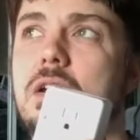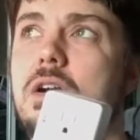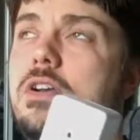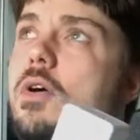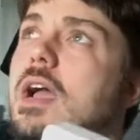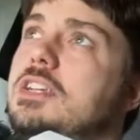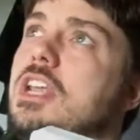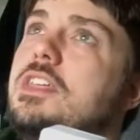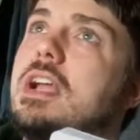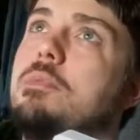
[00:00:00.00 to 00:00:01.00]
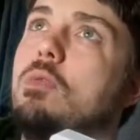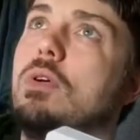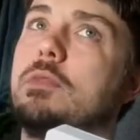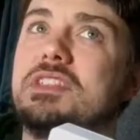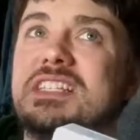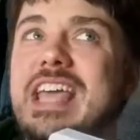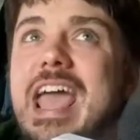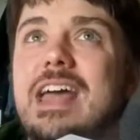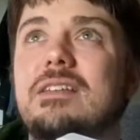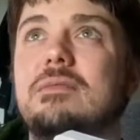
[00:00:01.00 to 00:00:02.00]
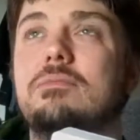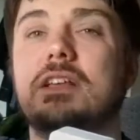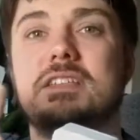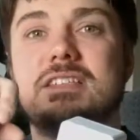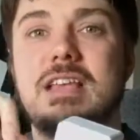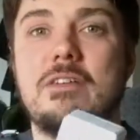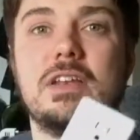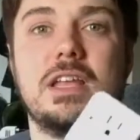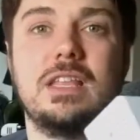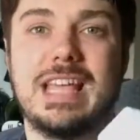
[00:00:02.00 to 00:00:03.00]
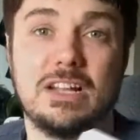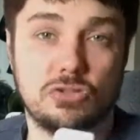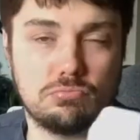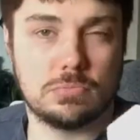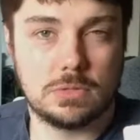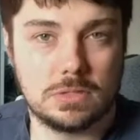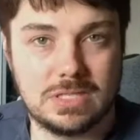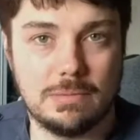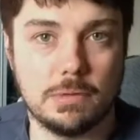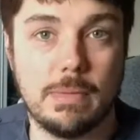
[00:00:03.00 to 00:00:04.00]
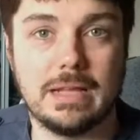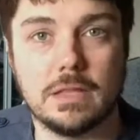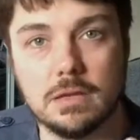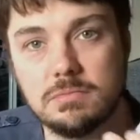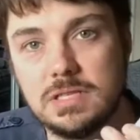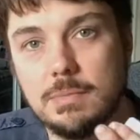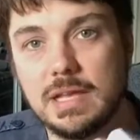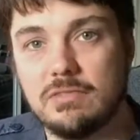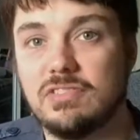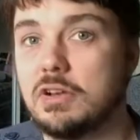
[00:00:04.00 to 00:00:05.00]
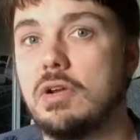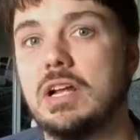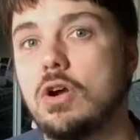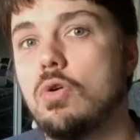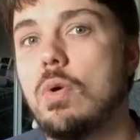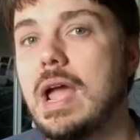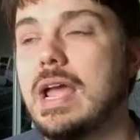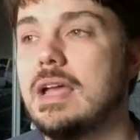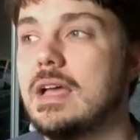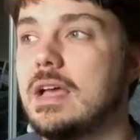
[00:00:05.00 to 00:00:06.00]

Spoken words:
Or no, I think I put one that was a 10 plus a 7, and that seemed to make the dimming and flickering go away.